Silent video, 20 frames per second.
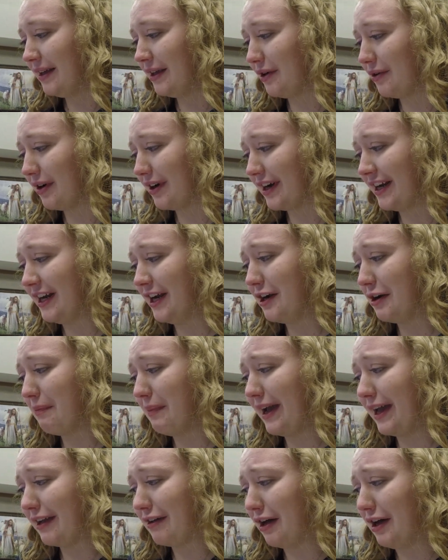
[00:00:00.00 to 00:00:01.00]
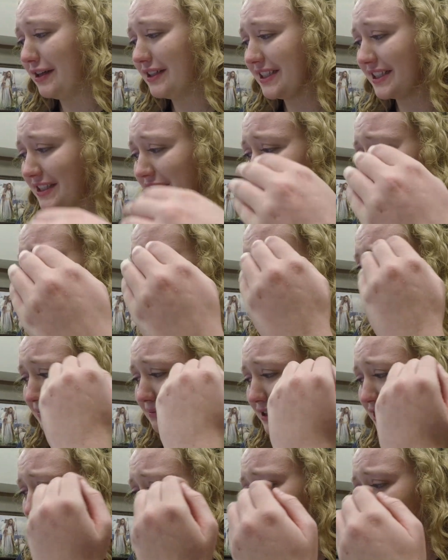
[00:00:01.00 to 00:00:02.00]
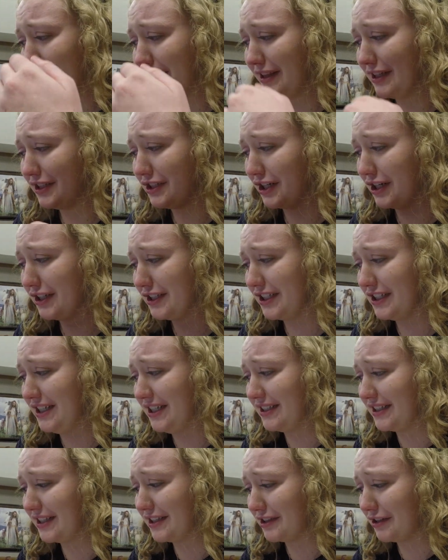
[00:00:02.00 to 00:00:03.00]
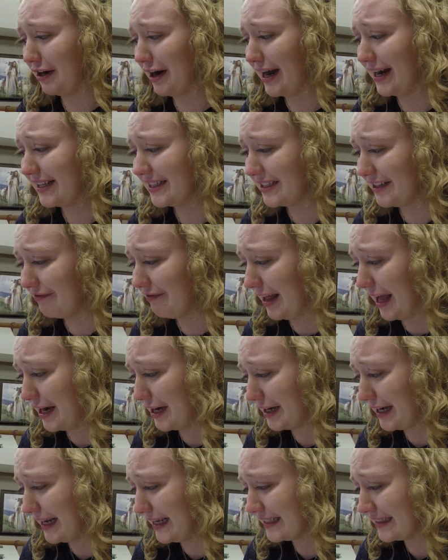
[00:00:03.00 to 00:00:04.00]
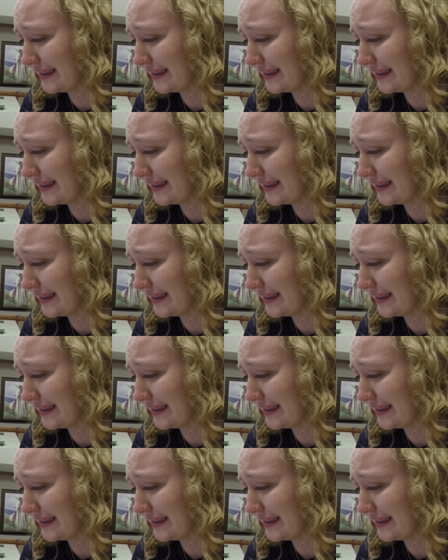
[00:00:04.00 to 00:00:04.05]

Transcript: You are here by call to serve as a missionary of the Church of Jesus Christ of Latter day